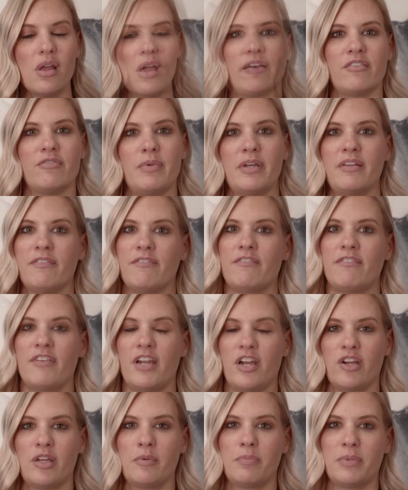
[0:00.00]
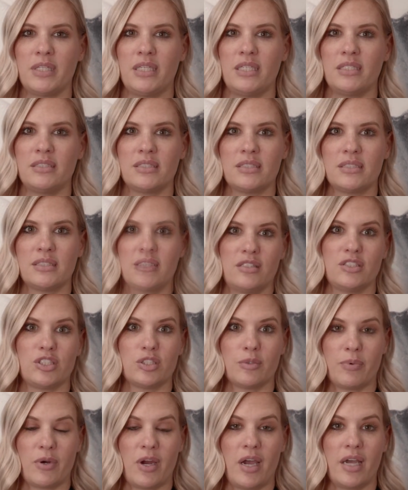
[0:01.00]
I've been very pleased and
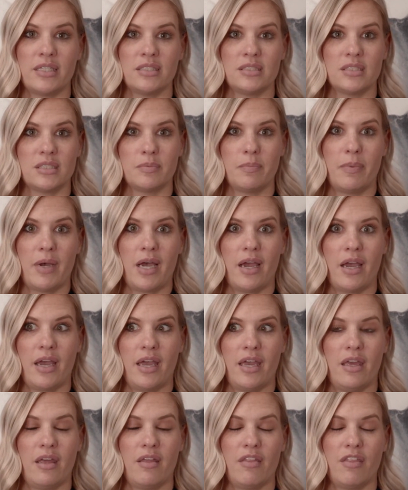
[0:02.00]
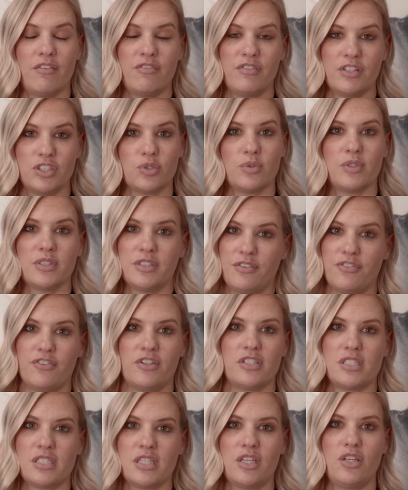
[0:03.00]
surprised by the visual
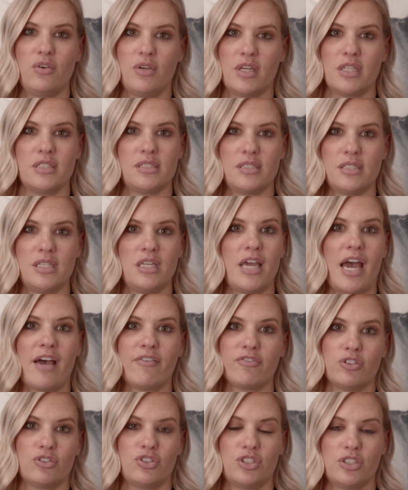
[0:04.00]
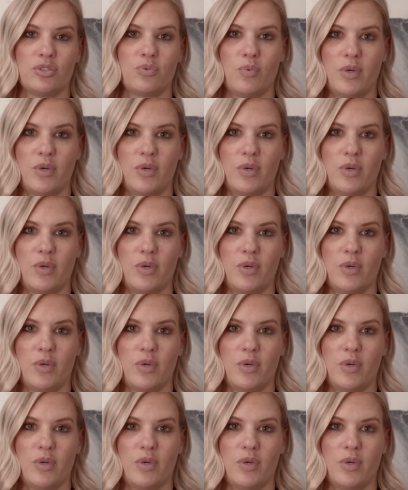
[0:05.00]
difference that you can see after just